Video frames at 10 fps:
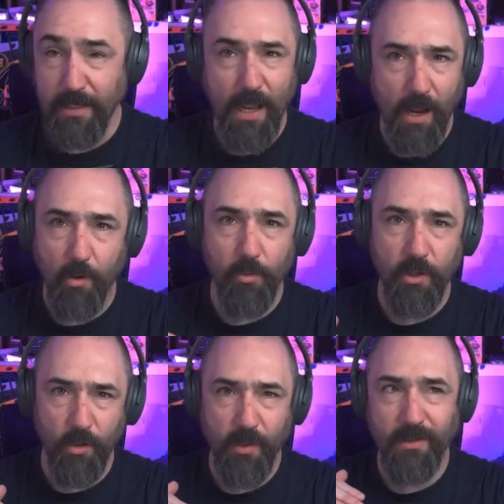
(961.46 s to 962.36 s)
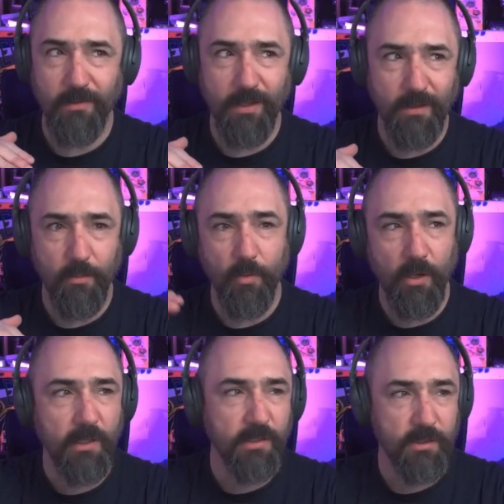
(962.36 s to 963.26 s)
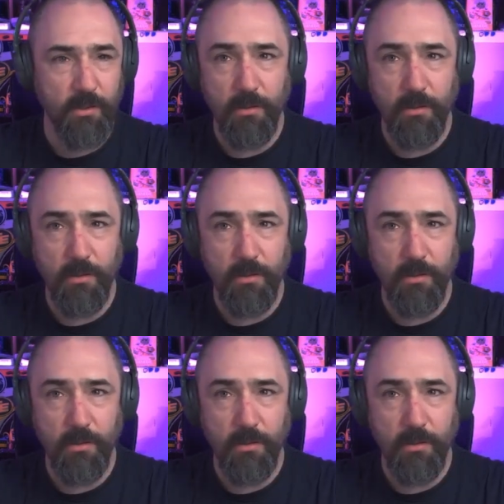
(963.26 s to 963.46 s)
now, you know, like we're in this